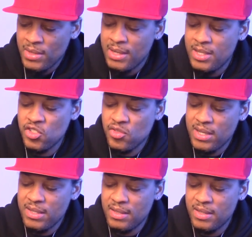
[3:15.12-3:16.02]
he's
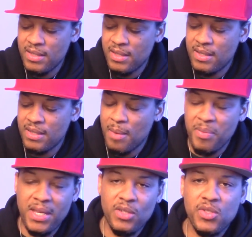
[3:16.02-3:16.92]
trying to
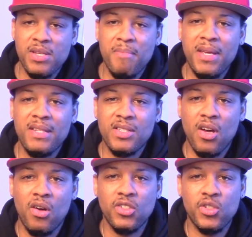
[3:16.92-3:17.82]
appeal to men's
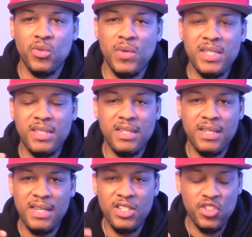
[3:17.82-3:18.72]

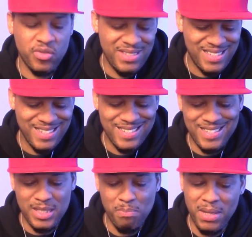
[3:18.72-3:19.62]
altruistic intrinsic
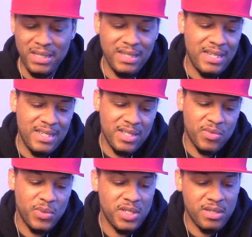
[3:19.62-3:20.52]
sensibilities,
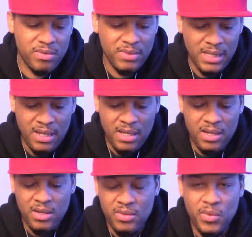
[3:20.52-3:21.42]
which
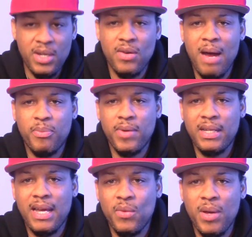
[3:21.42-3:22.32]
we don't operate
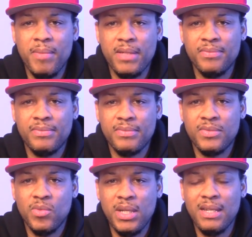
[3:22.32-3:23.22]
like women.
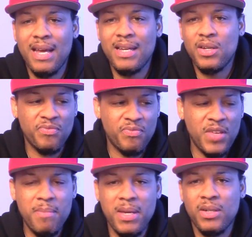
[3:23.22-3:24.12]
We like
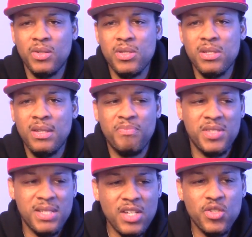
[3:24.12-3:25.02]
females
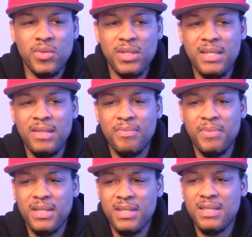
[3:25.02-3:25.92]
sexually
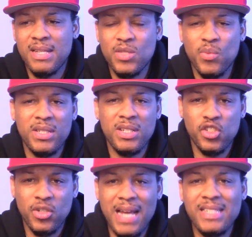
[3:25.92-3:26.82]
because that's what
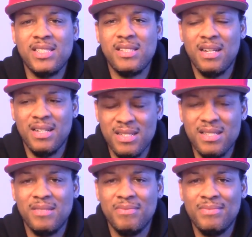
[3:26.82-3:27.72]
attracts
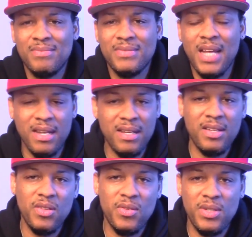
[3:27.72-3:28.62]
us. And
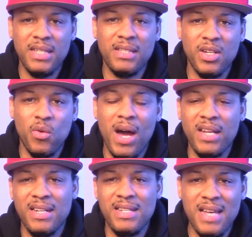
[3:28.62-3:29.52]
you get the
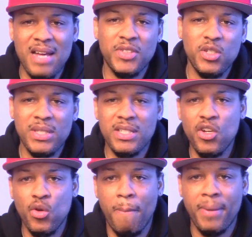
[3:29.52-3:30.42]
qualities after you get to
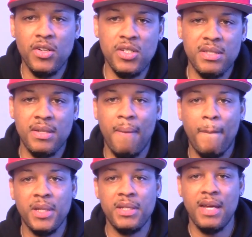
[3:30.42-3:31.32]
know the person,
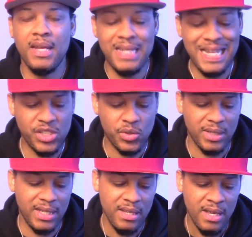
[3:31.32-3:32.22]
but
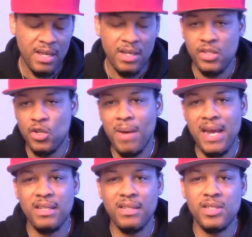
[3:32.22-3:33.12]
initially,
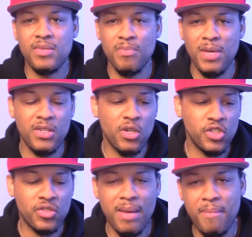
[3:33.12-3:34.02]
nobody looks. No
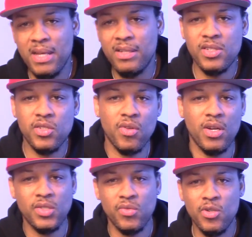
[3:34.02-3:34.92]
straight man looks
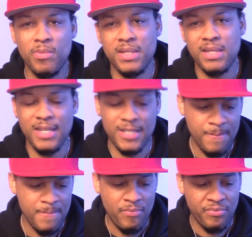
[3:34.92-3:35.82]
across the room and says,
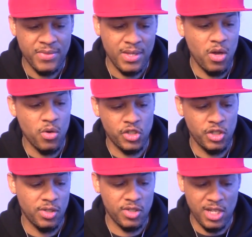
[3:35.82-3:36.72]
"Oh, she
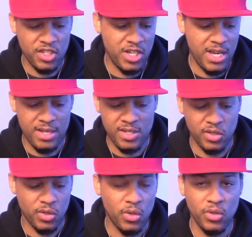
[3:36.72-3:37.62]
looks like she has
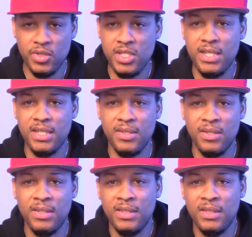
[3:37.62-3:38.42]
loyalty and,